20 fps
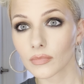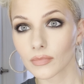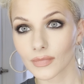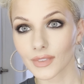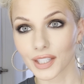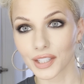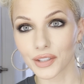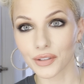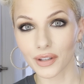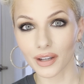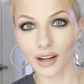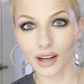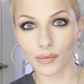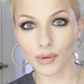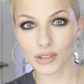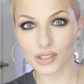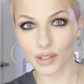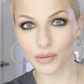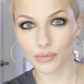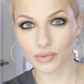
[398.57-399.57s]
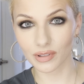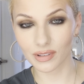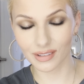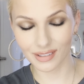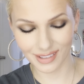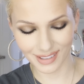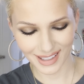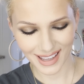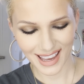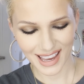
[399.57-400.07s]
can you hear how much
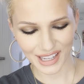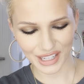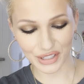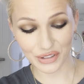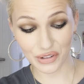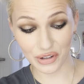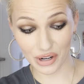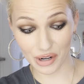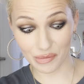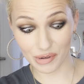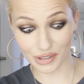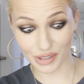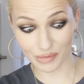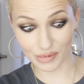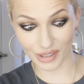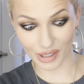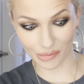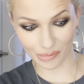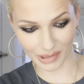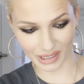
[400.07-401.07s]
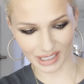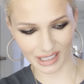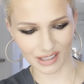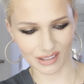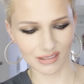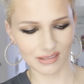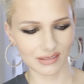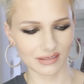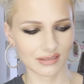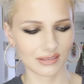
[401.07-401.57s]
I'm dumping
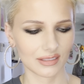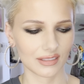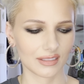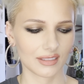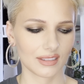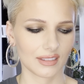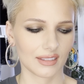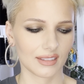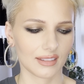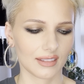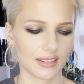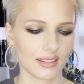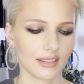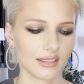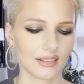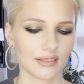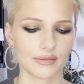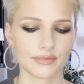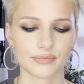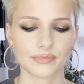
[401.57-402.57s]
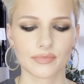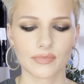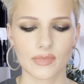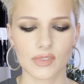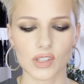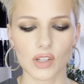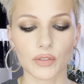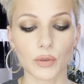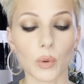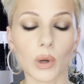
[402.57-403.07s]
out?
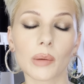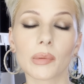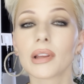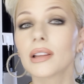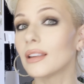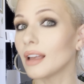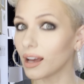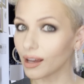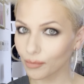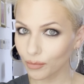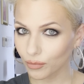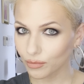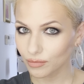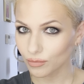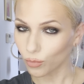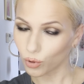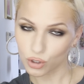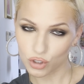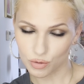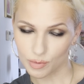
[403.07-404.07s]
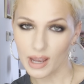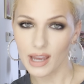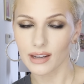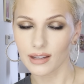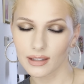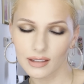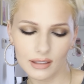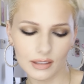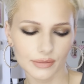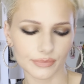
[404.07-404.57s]
So if you want to be a lot more
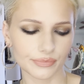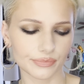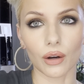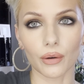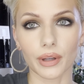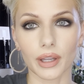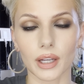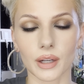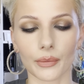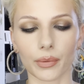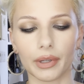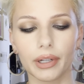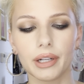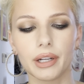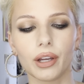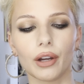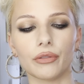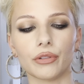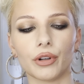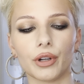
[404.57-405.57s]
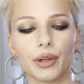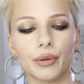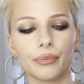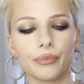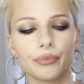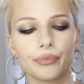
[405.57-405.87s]
dramatic, oh yeah, we're gonna go for it.